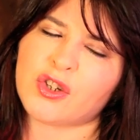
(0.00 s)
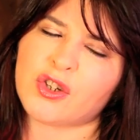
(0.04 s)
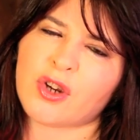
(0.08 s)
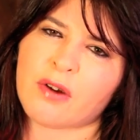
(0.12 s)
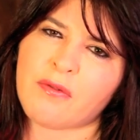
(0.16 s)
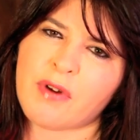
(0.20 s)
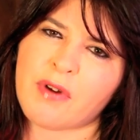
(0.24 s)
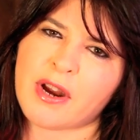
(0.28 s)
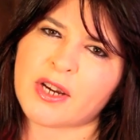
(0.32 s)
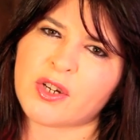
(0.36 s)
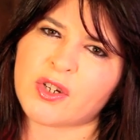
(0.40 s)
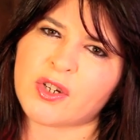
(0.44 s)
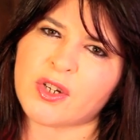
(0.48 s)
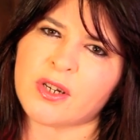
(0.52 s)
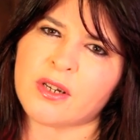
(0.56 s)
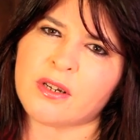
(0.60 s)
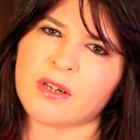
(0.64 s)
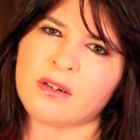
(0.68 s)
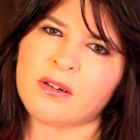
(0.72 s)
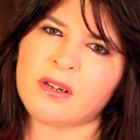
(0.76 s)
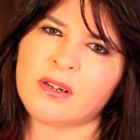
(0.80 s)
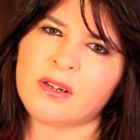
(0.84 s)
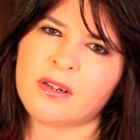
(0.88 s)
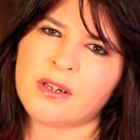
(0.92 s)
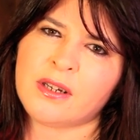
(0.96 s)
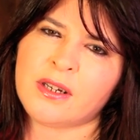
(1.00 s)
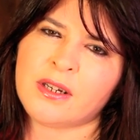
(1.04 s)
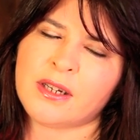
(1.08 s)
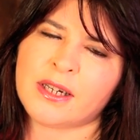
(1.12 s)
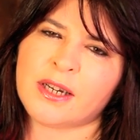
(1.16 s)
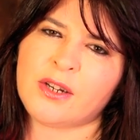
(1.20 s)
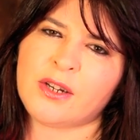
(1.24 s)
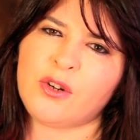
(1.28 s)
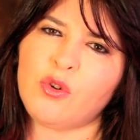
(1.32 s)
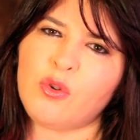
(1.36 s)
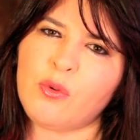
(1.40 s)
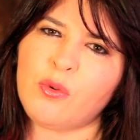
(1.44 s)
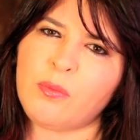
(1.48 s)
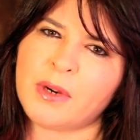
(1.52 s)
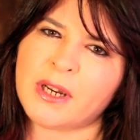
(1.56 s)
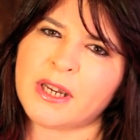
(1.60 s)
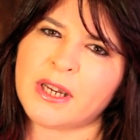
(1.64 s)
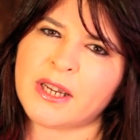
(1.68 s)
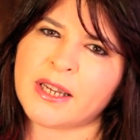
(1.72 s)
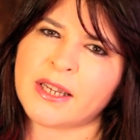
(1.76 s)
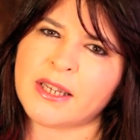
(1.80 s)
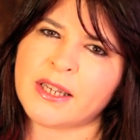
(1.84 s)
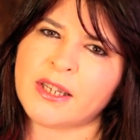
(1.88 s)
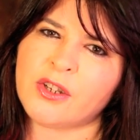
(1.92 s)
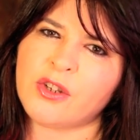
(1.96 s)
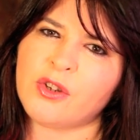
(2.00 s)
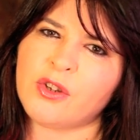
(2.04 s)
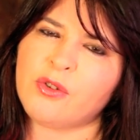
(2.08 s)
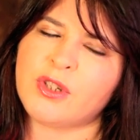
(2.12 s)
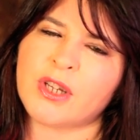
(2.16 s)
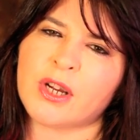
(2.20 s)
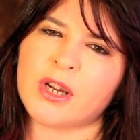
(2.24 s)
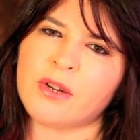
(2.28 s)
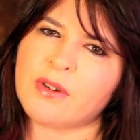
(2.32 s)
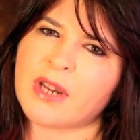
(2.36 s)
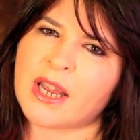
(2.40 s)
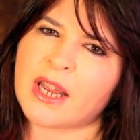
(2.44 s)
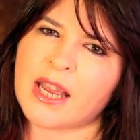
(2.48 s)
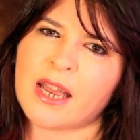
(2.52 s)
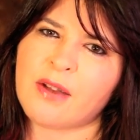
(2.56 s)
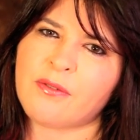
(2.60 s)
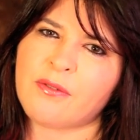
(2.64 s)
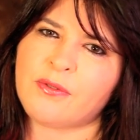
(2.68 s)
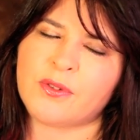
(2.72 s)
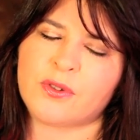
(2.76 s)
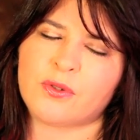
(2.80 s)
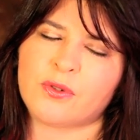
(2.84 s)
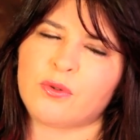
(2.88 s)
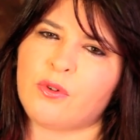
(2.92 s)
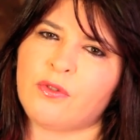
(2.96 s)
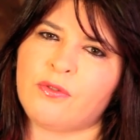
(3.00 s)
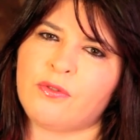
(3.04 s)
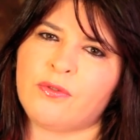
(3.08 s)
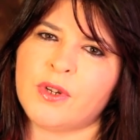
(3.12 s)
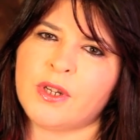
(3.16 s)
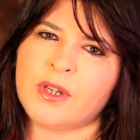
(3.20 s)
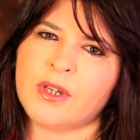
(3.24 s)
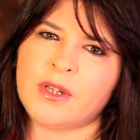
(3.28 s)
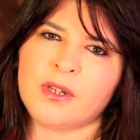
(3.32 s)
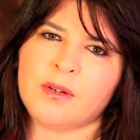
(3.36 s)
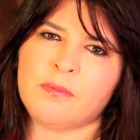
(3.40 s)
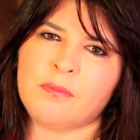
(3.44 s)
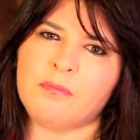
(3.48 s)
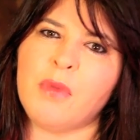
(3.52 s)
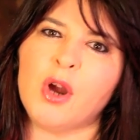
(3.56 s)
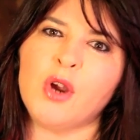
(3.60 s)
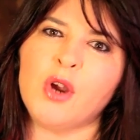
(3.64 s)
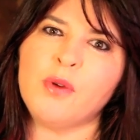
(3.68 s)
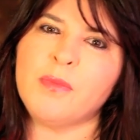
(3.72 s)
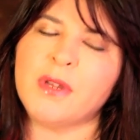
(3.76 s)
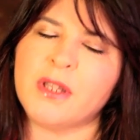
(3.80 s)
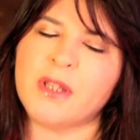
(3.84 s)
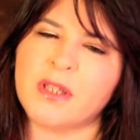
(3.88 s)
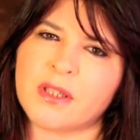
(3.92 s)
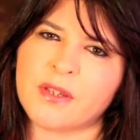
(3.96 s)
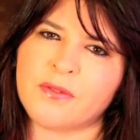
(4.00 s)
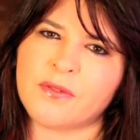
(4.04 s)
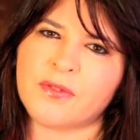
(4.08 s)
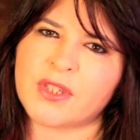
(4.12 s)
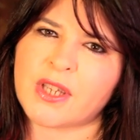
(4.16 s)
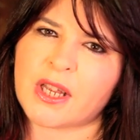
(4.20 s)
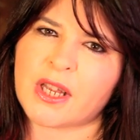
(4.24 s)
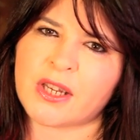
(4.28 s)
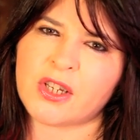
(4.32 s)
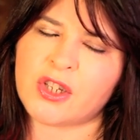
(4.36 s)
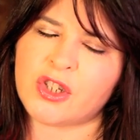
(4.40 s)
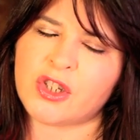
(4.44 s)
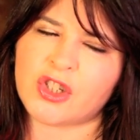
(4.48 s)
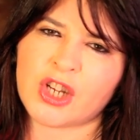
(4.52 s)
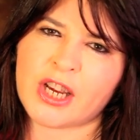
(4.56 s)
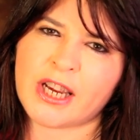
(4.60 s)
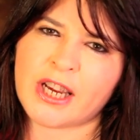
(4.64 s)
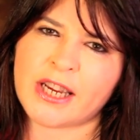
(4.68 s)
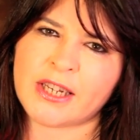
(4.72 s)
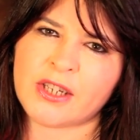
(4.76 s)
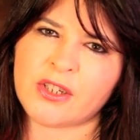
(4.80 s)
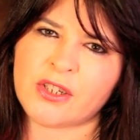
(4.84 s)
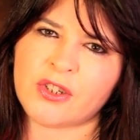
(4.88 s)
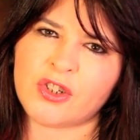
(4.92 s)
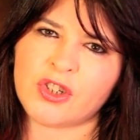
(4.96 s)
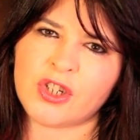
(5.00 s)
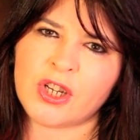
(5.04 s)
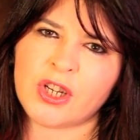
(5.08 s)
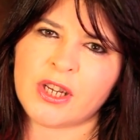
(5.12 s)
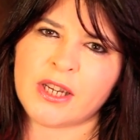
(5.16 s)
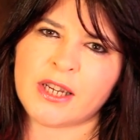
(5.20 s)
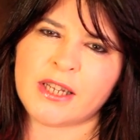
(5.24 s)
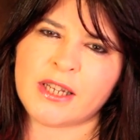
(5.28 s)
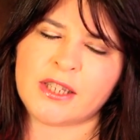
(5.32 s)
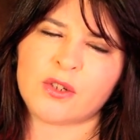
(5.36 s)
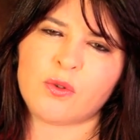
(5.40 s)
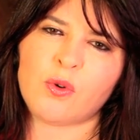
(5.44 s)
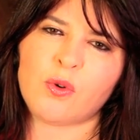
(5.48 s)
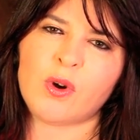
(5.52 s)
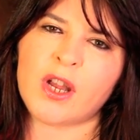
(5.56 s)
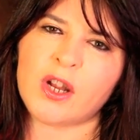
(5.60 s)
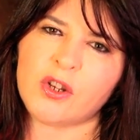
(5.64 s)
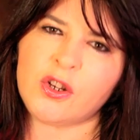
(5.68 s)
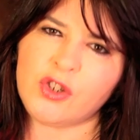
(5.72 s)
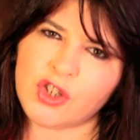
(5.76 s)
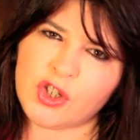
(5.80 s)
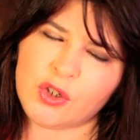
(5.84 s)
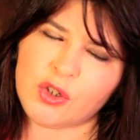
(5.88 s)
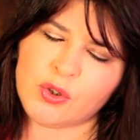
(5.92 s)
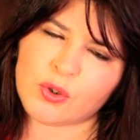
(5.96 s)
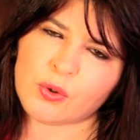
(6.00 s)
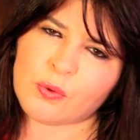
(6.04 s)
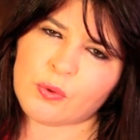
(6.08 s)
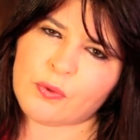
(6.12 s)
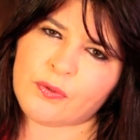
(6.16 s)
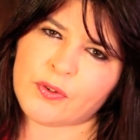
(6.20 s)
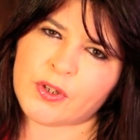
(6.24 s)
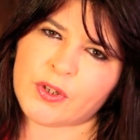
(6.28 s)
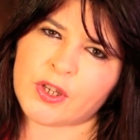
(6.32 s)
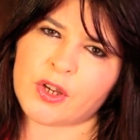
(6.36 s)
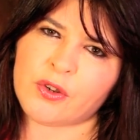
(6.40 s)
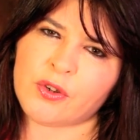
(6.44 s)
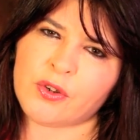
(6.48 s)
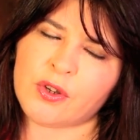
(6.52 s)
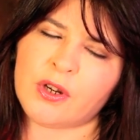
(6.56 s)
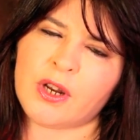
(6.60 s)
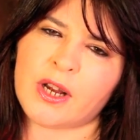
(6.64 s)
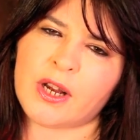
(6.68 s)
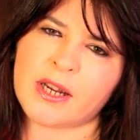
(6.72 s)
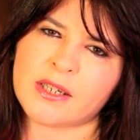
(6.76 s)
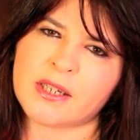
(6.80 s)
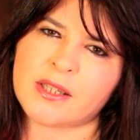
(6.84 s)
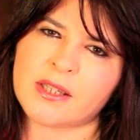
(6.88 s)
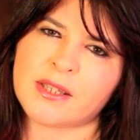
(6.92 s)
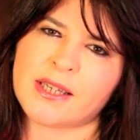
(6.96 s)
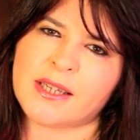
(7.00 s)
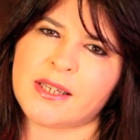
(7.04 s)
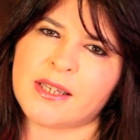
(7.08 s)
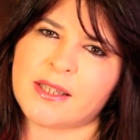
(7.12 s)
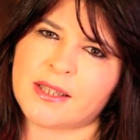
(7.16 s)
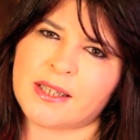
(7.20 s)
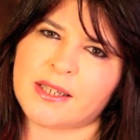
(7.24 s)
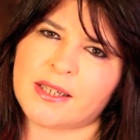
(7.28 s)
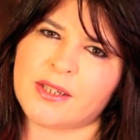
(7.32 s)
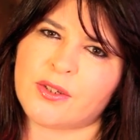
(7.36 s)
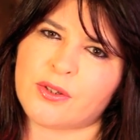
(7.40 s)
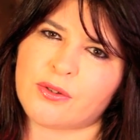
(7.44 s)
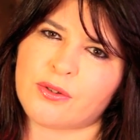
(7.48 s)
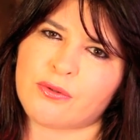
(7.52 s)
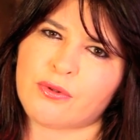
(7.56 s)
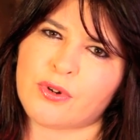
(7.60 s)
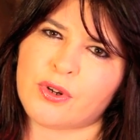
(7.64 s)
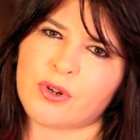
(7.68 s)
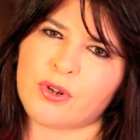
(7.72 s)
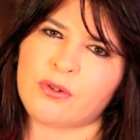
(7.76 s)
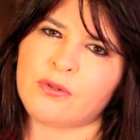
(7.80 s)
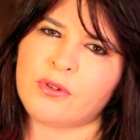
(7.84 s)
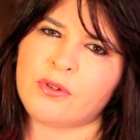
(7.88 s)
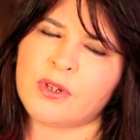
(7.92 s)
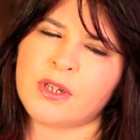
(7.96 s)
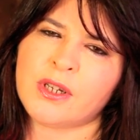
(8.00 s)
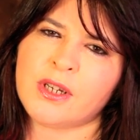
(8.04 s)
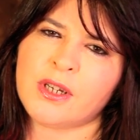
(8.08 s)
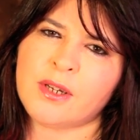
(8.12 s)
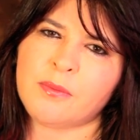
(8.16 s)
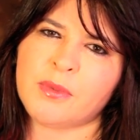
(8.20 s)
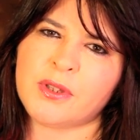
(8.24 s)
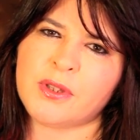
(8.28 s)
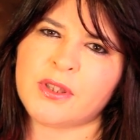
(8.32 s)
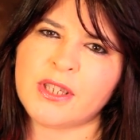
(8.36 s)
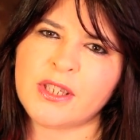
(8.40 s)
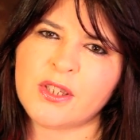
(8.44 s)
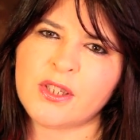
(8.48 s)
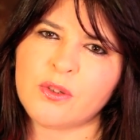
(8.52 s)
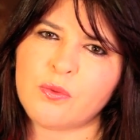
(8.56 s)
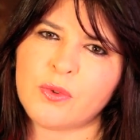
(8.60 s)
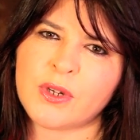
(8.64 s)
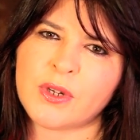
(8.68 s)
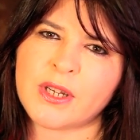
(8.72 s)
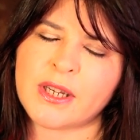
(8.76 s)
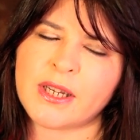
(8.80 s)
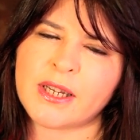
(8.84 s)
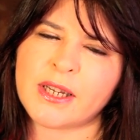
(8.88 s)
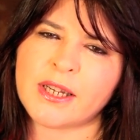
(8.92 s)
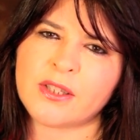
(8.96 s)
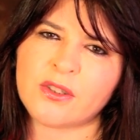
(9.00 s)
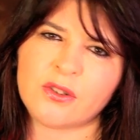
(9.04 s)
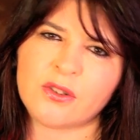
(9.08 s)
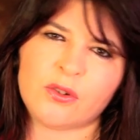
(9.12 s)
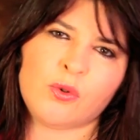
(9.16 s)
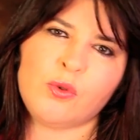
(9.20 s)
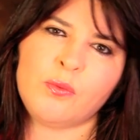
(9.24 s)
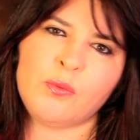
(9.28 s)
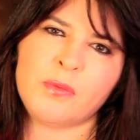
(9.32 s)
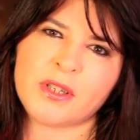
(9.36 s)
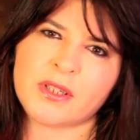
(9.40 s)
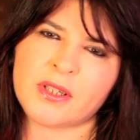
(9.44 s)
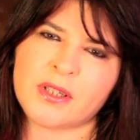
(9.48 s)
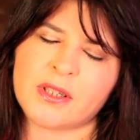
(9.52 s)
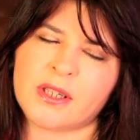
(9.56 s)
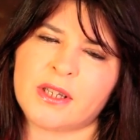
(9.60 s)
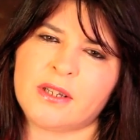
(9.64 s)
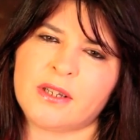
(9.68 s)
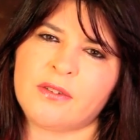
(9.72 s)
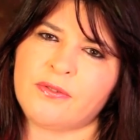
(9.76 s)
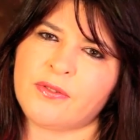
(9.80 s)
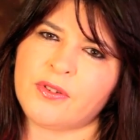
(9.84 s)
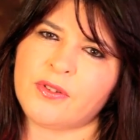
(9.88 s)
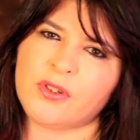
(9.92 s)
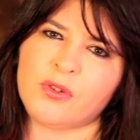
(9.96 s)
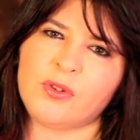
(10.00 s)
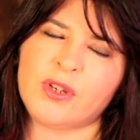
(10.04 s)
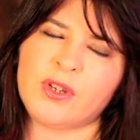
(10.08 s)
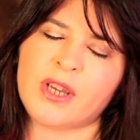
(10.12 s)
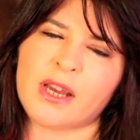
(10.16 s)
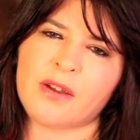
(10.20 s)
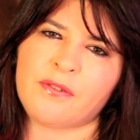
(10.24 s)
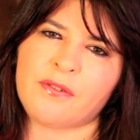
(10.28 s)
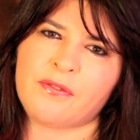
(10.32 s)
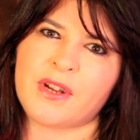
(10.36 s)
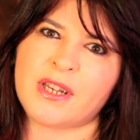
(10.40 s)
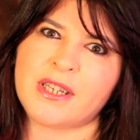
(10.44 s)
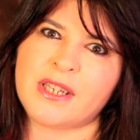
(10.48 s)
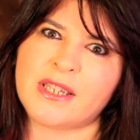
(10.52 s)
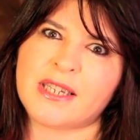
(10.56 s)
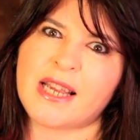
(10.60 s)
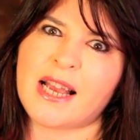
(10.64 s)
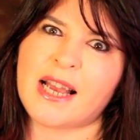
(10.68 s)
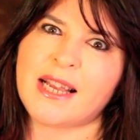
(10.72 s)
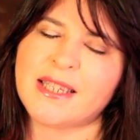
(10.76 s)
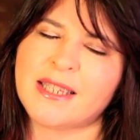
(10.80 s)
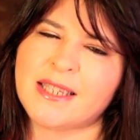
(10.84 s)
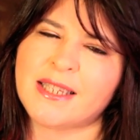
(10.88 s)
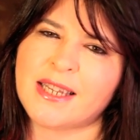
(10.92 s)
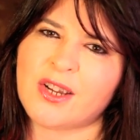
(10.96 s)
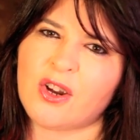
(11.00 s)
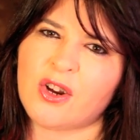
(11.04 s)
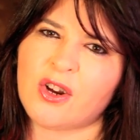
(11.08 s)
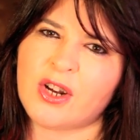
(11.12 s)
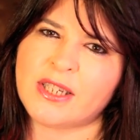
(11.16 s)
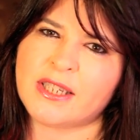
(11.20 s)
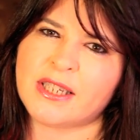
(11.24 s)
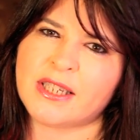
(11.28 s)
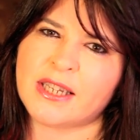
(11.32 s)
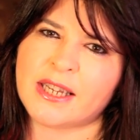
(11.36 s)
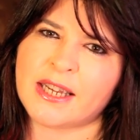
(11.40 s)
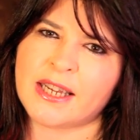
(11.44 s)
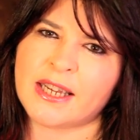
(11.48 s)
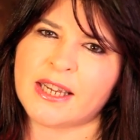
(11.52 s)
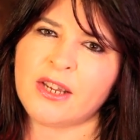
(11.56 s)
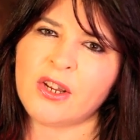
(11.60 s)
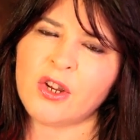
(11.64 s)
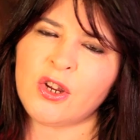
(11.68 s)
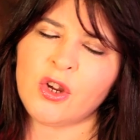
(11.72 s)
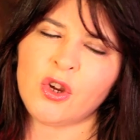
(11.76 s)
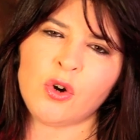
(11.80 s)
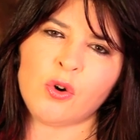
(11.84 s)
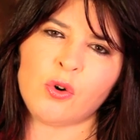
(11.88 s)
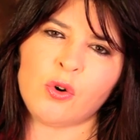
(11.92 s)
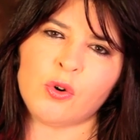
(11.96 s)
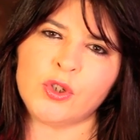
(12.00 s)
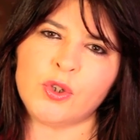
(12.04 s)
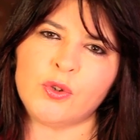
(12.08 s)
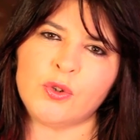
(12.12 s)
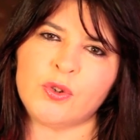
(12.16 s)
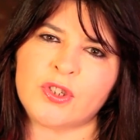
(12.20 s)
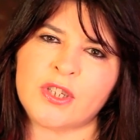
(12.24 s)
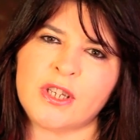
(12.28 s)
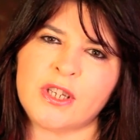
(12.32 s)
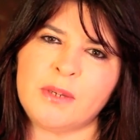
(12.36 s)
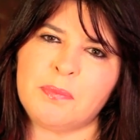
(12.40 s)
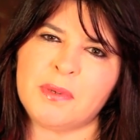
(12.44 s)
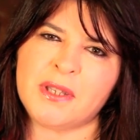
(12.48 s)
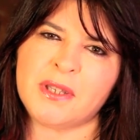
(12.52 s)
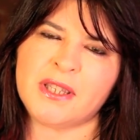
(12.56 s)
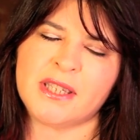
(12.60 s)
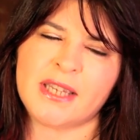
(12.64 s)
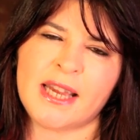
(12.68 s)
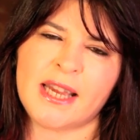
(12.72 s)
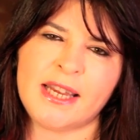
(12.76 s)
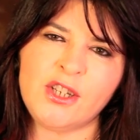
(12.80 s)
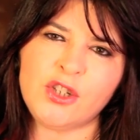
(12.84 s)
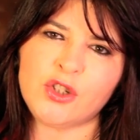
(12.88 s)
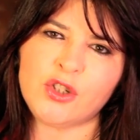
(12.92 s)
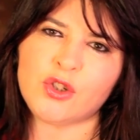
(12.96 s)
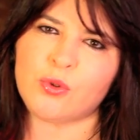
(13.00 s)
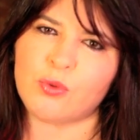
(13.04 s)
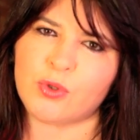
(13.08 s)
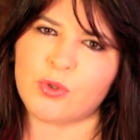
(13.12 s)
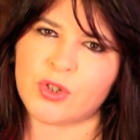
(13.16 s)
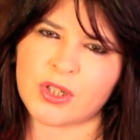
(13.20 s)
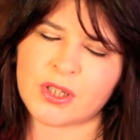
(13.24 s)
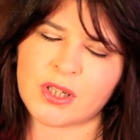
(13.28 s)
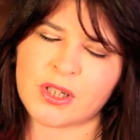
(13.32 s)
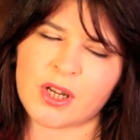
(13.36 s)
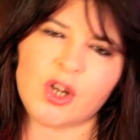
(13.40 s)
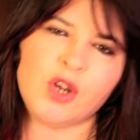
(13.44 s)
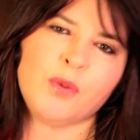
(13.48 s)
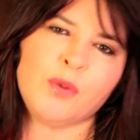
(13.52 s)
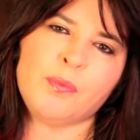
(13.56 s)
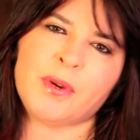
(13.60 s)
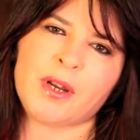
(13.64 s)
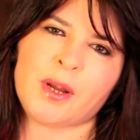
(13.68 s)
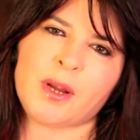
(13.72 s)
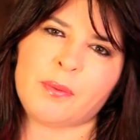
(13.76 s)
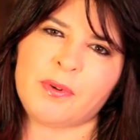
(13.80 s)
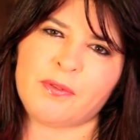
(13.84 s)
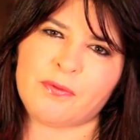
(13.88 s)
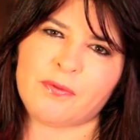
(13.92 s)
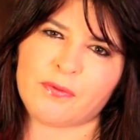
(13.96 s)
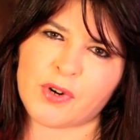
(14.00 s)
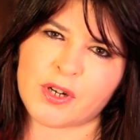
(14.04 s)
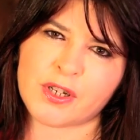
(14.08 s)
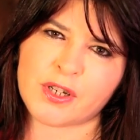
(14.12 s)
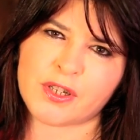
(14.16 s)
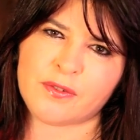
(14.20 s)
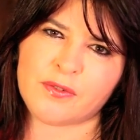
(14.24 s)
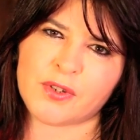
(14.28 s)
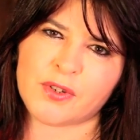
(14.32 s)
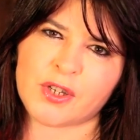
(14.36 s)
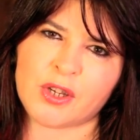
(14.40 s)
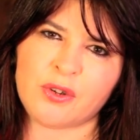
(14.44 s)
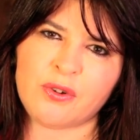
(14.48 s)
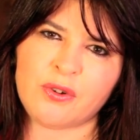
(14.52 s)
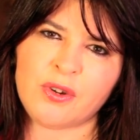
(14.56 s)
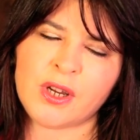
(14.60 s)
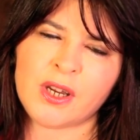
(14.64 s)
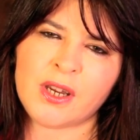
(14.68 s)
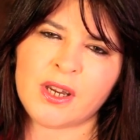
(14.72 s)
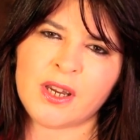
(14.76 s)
direction. Now, normally you don't have sort of moments of sudden change. It's quite unusual for you. You like to think things through. But this week, it's almost as if you get a fantastic idea or you see potential just open up in front of you.